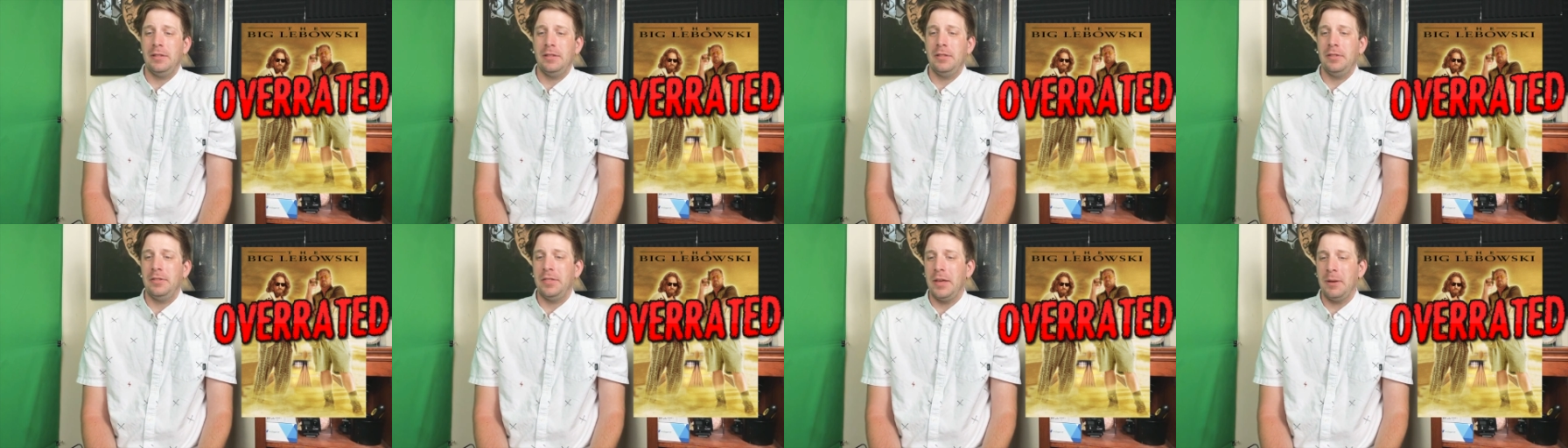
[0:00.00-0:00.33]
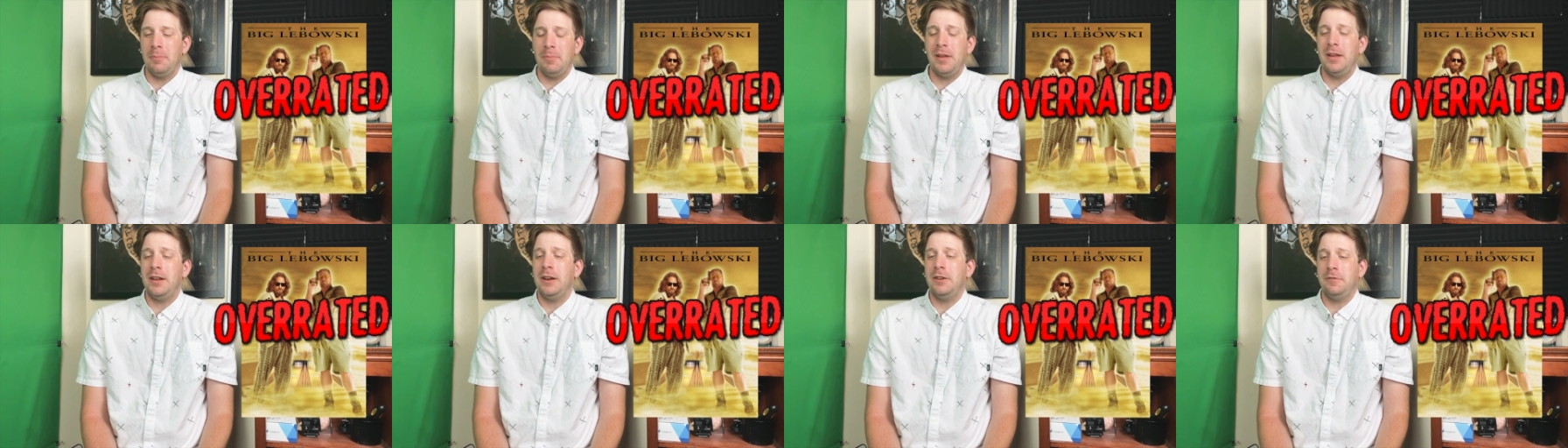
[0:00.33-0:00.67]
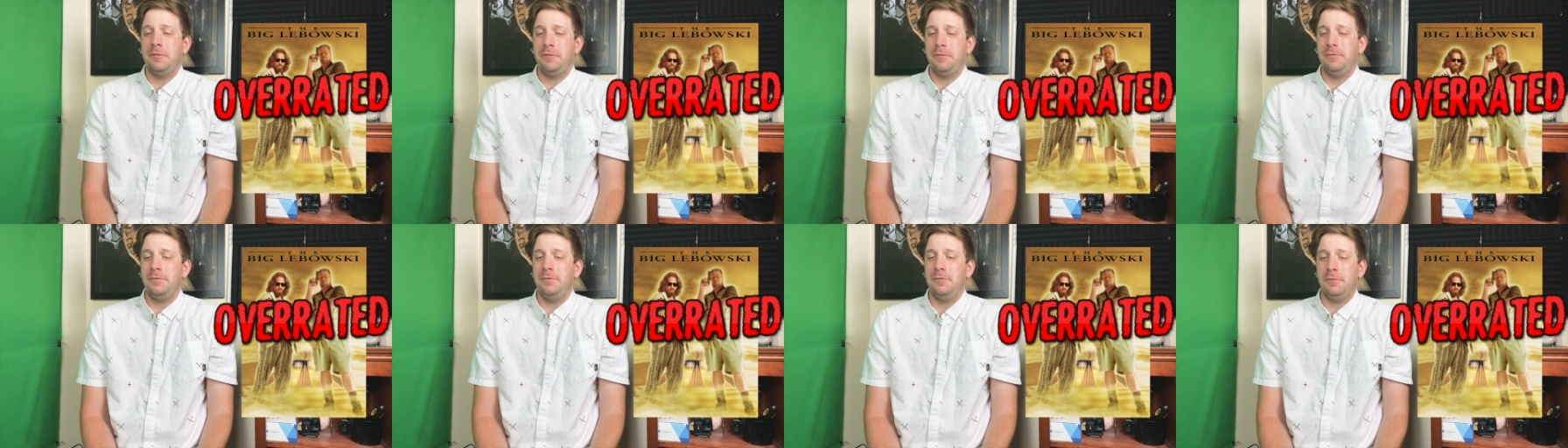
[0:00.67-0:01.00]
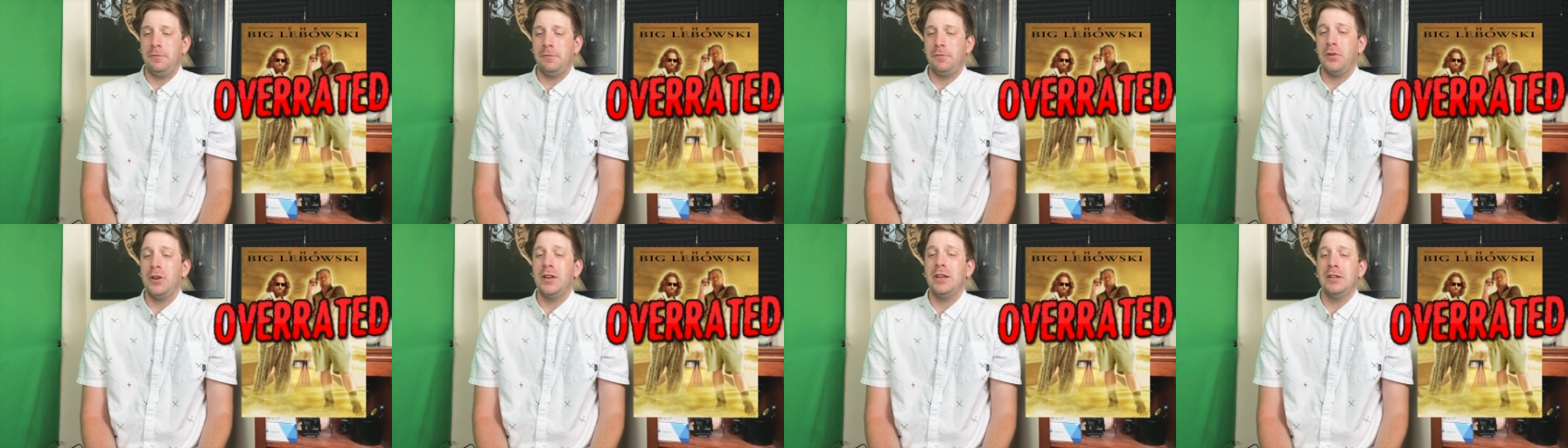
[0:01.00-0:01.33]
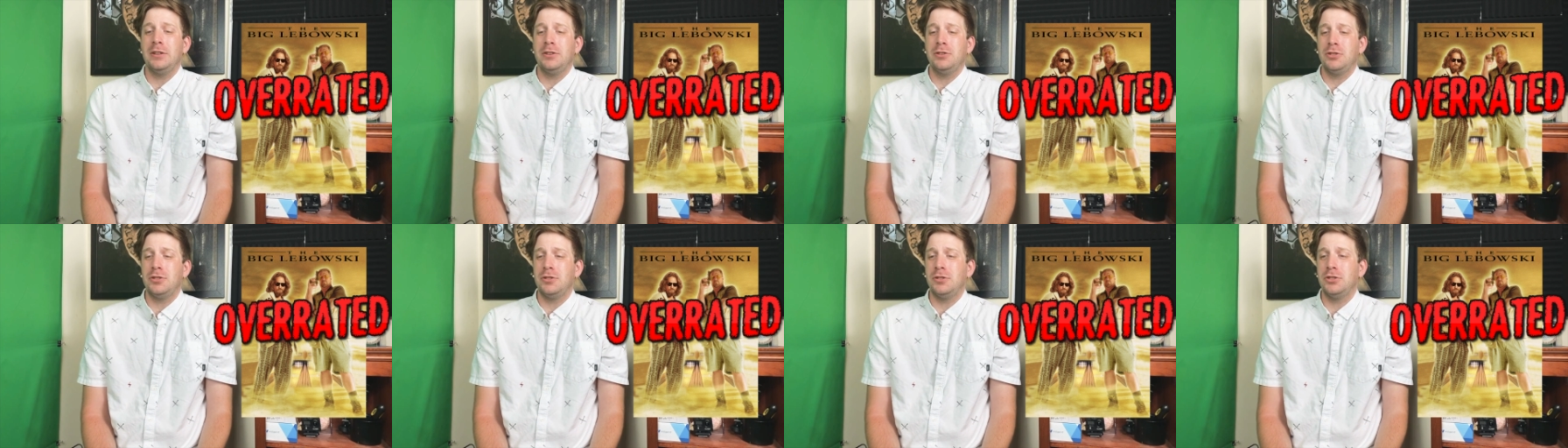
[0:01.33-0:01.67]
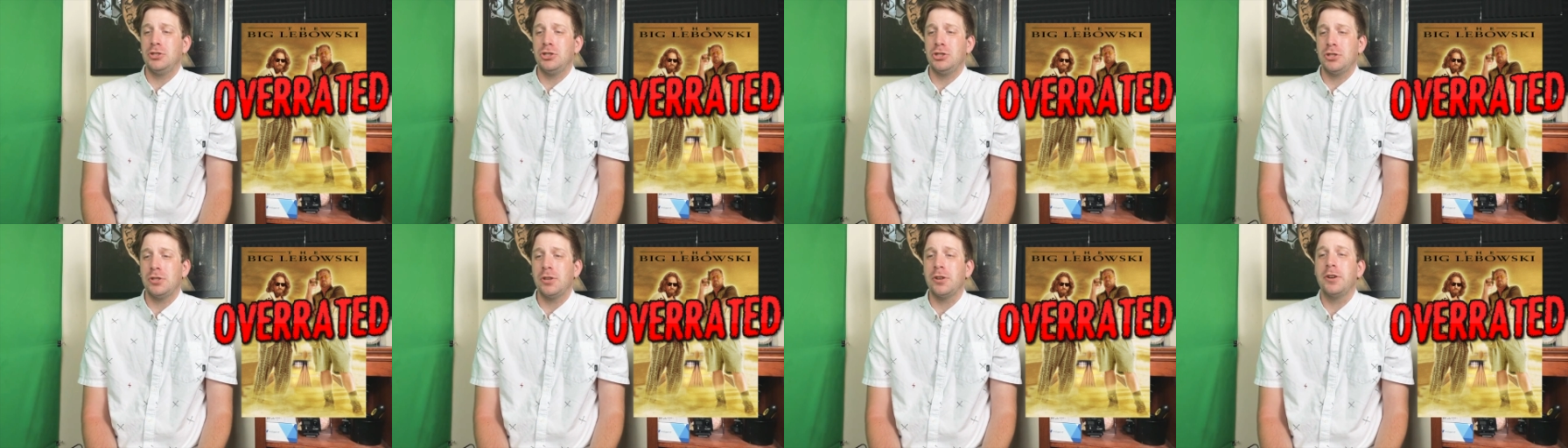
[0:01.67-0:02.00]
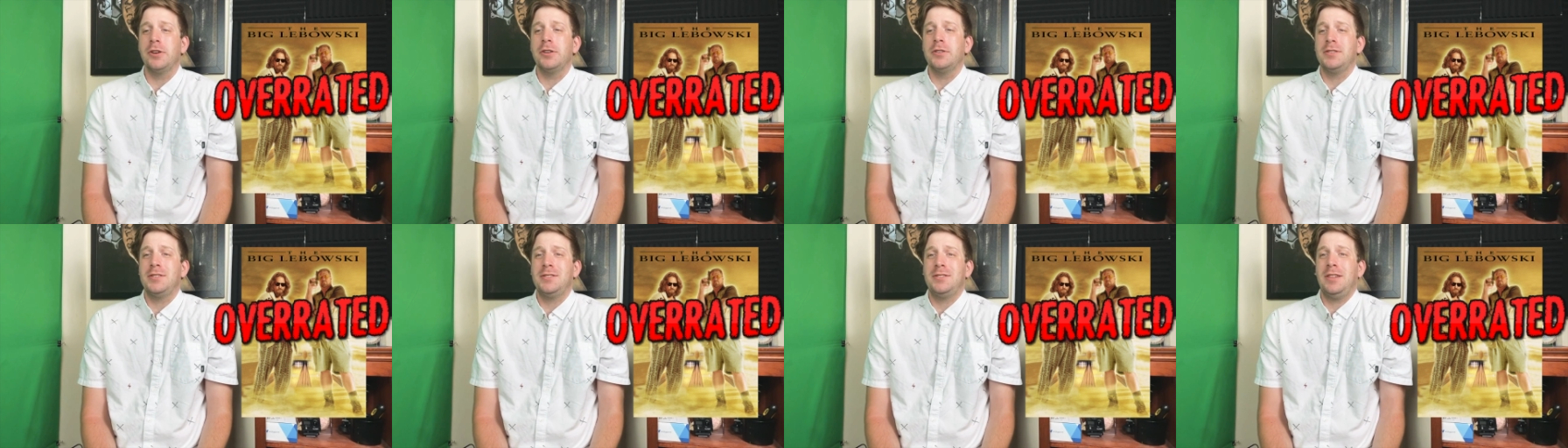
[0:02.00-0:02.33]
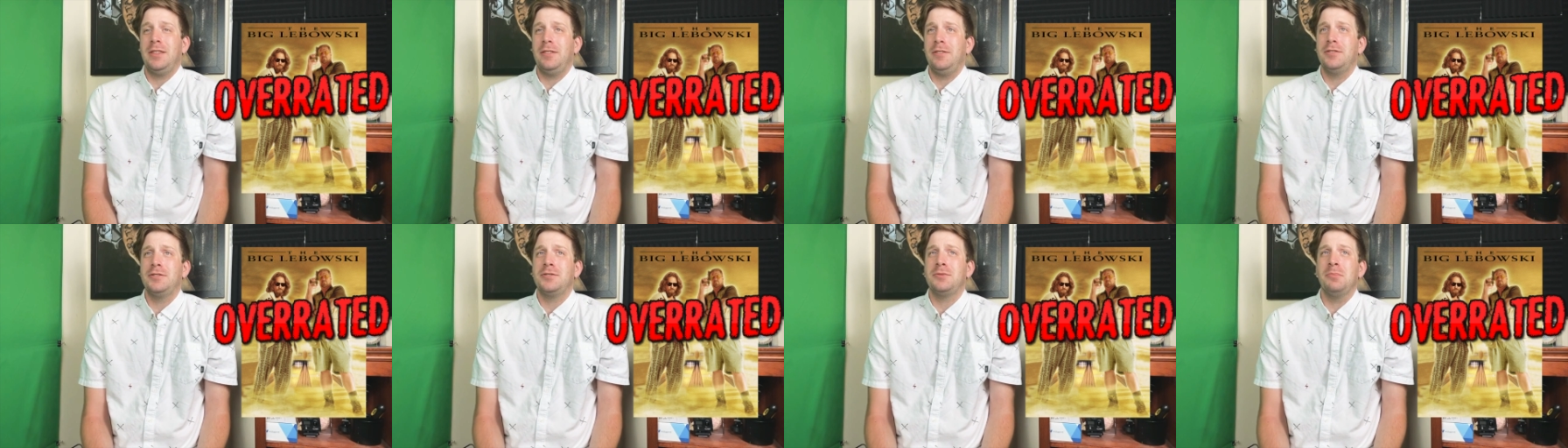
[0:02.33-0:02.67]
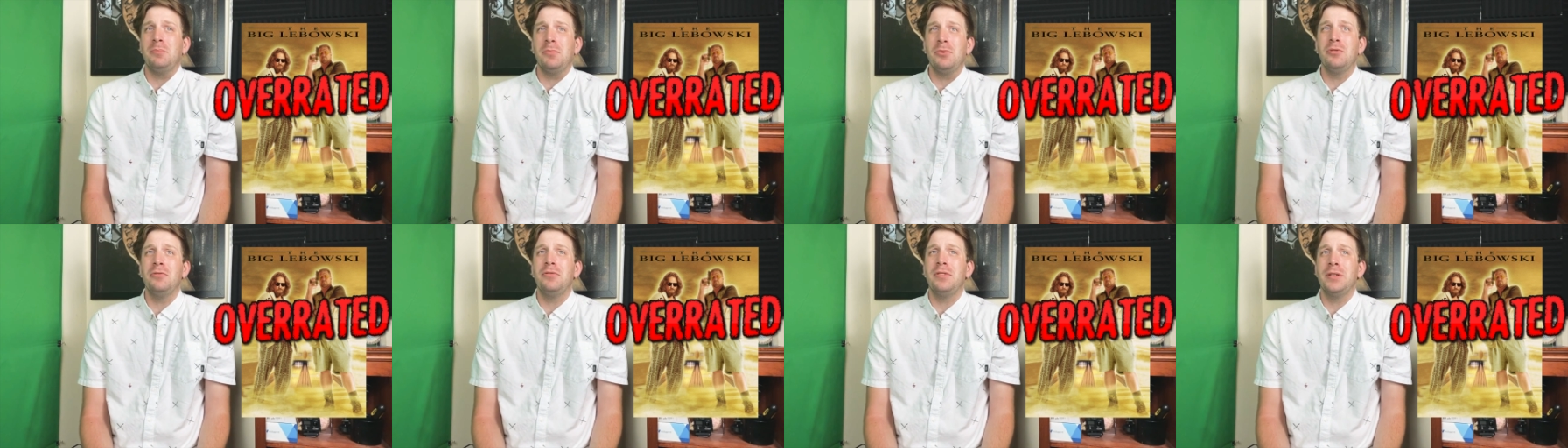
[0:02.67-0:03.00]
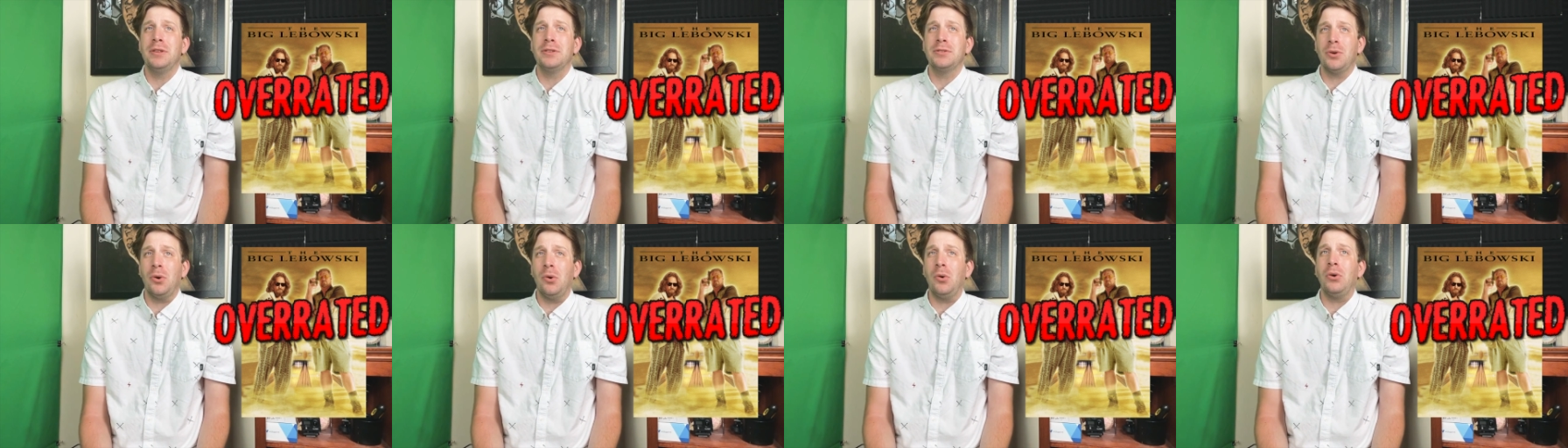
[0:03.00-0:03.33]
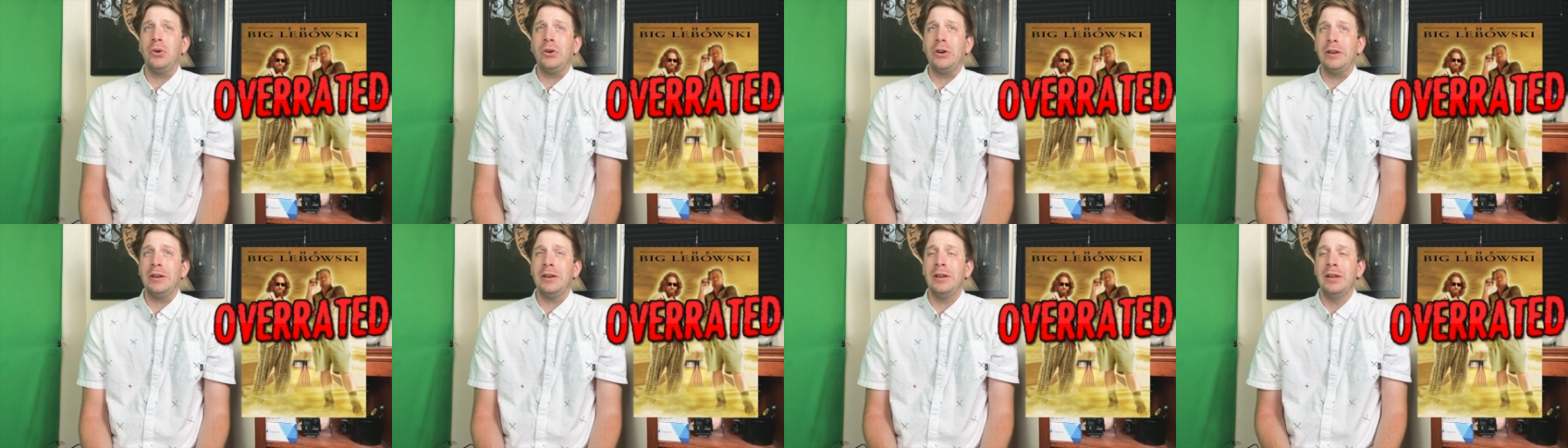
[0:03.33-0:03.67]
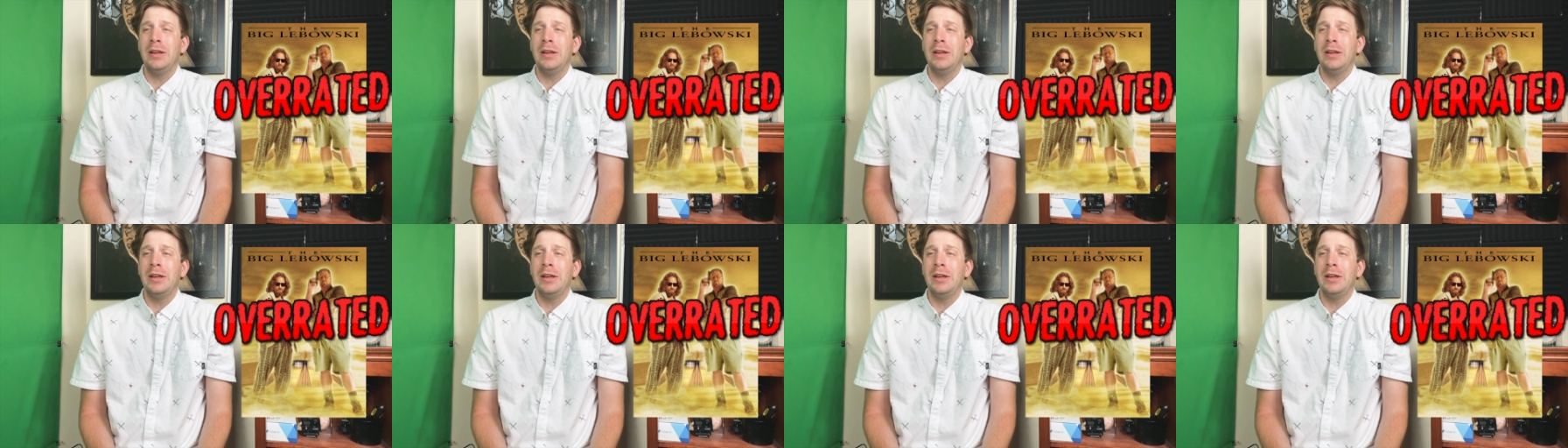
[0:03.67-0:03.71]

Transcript: the amount of freaking shirts that this movie is on